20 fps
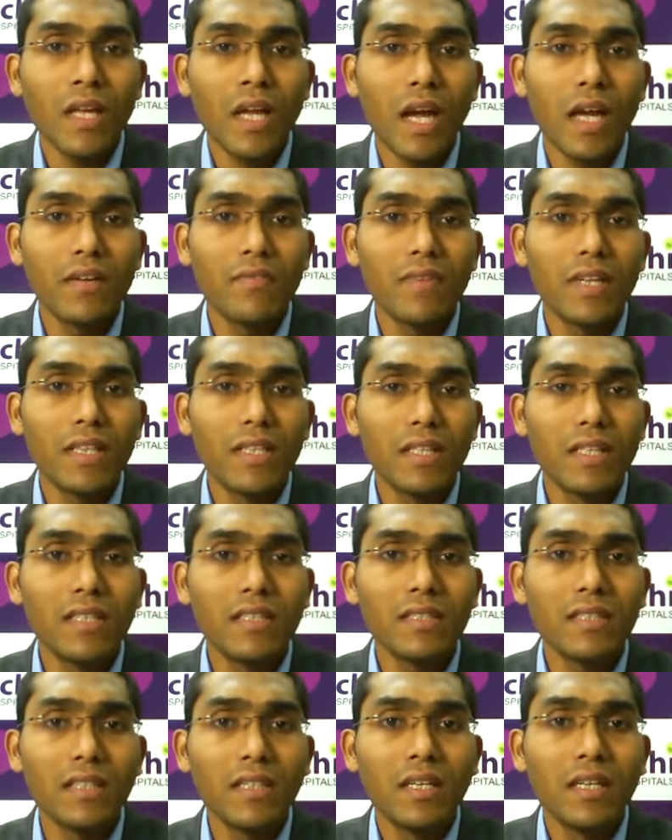And when there
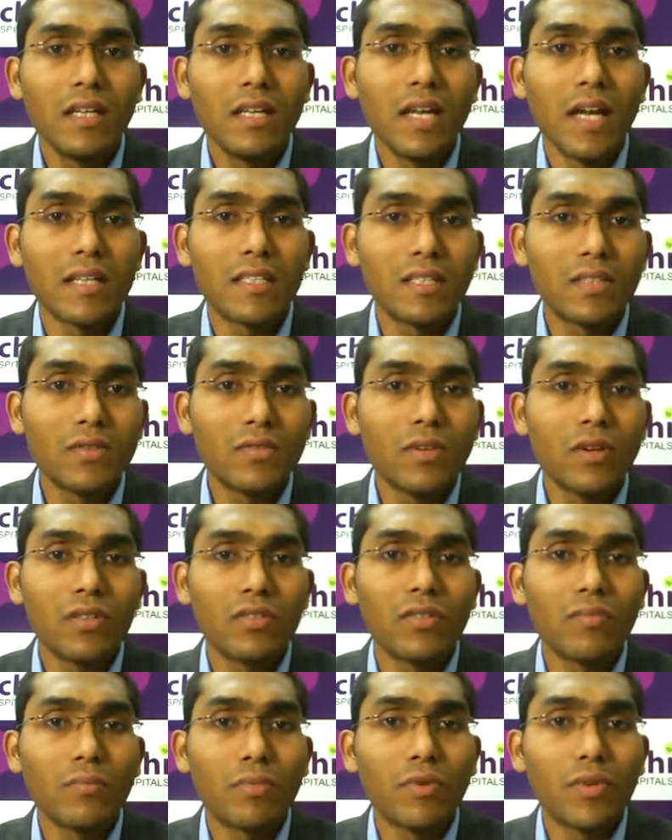is excessive
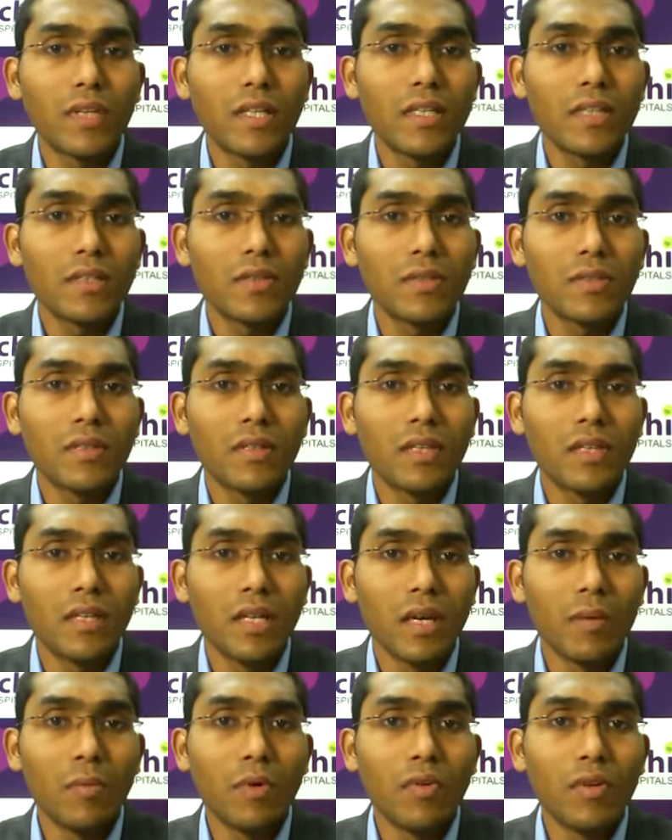loss of protein
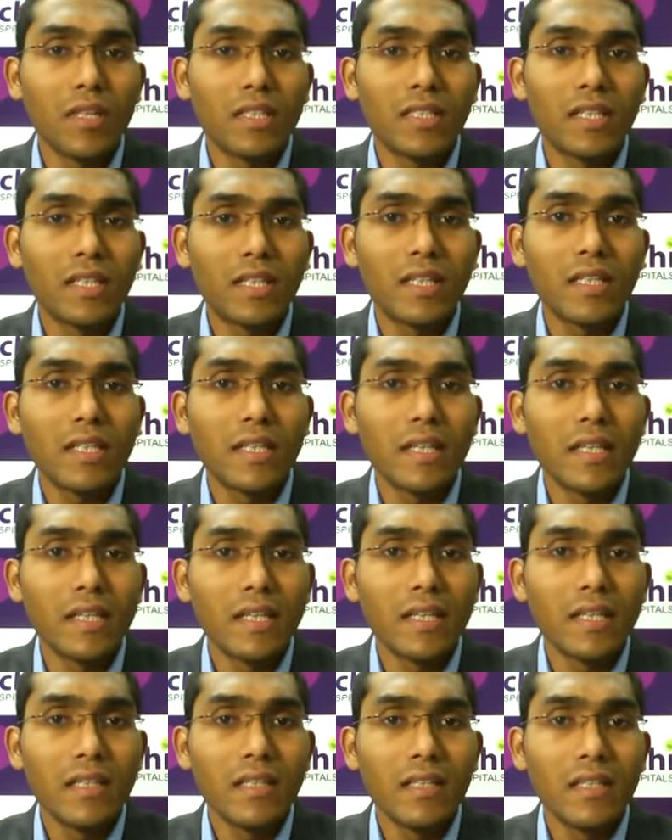above a certain
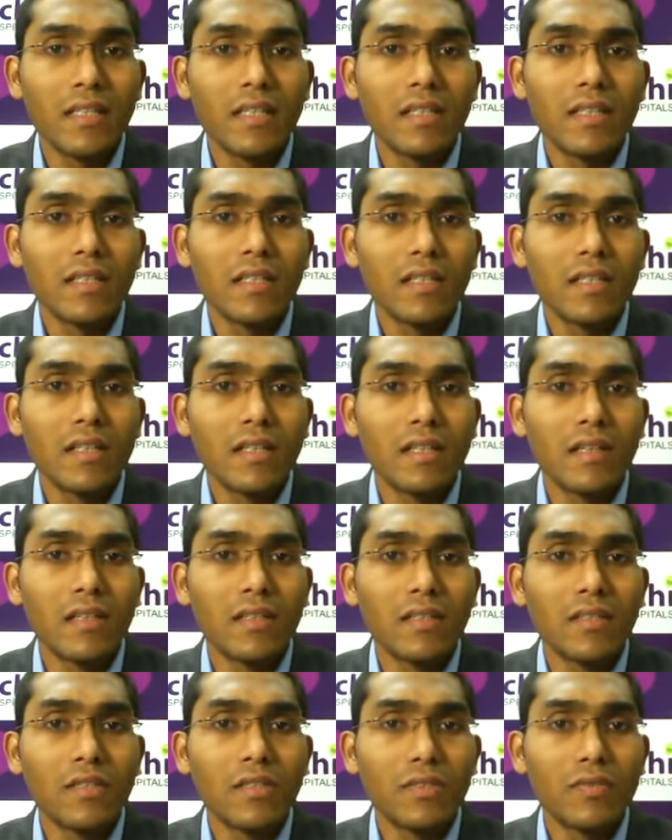degree,
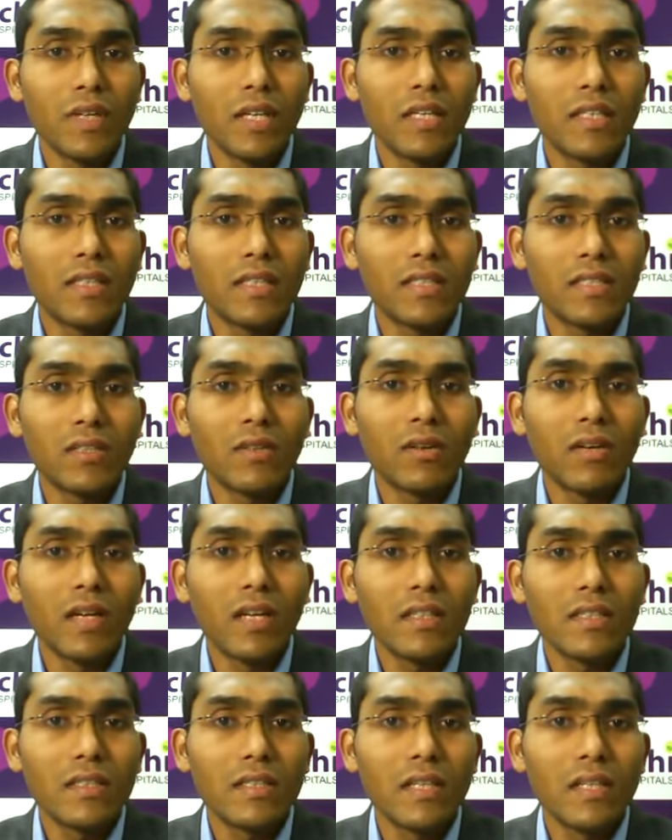usually it is called
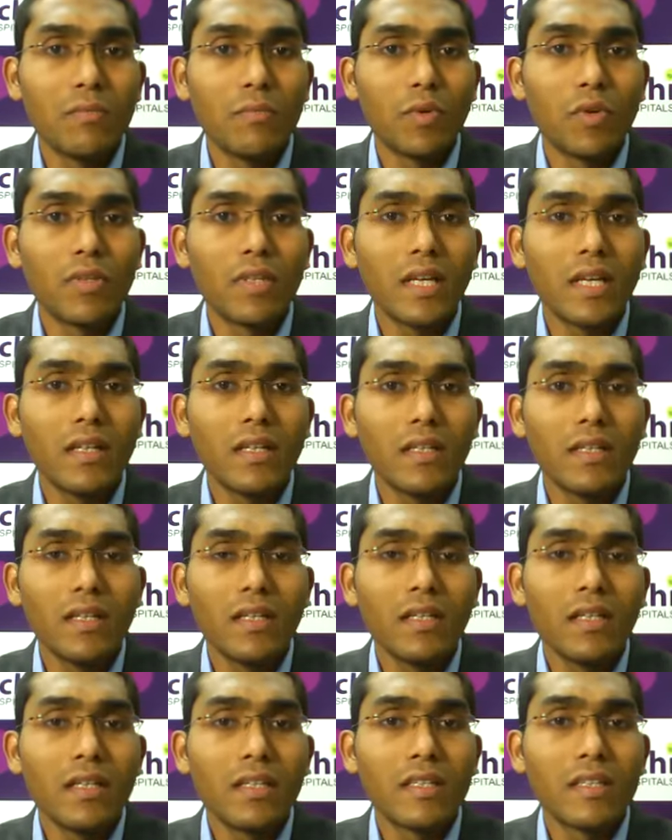as more than
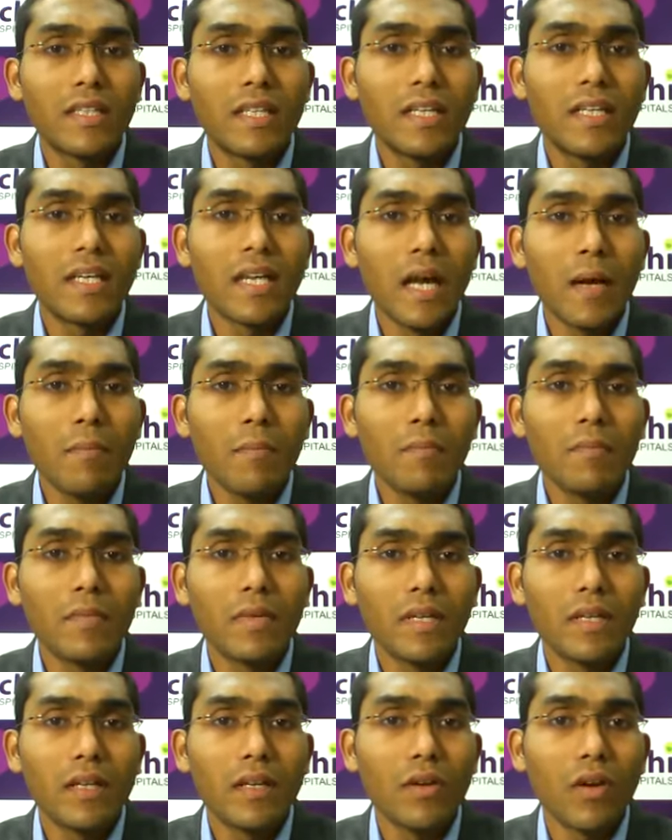3 gram
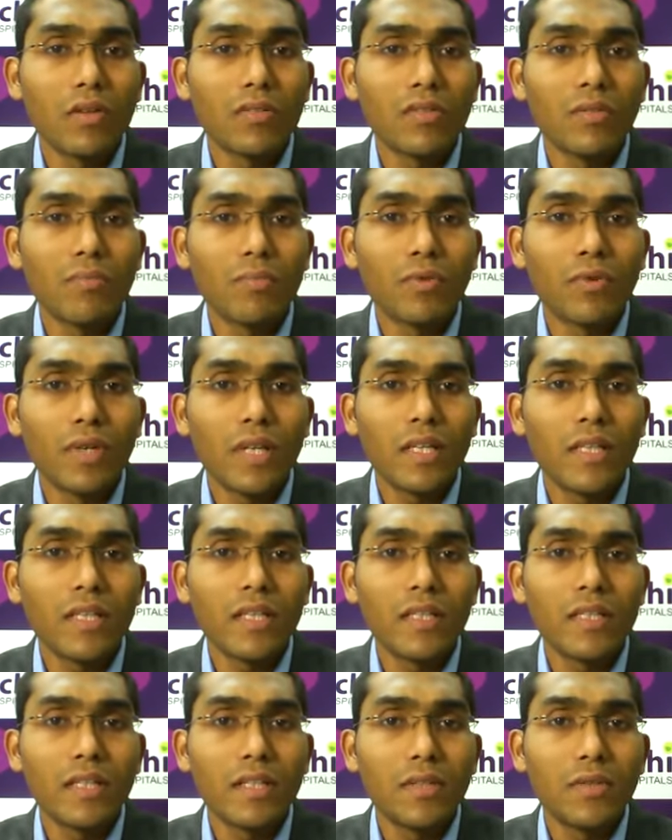loss of protein
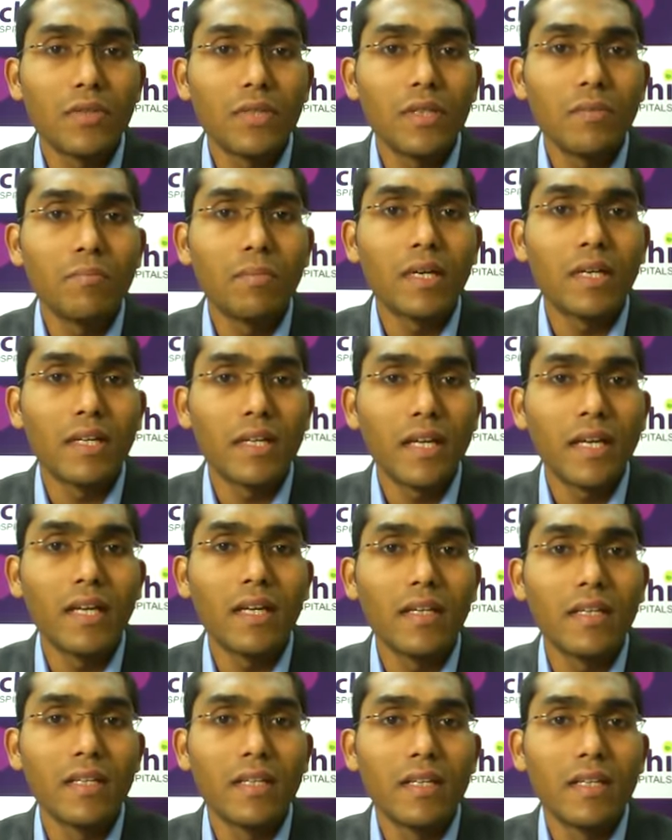in the urine per day.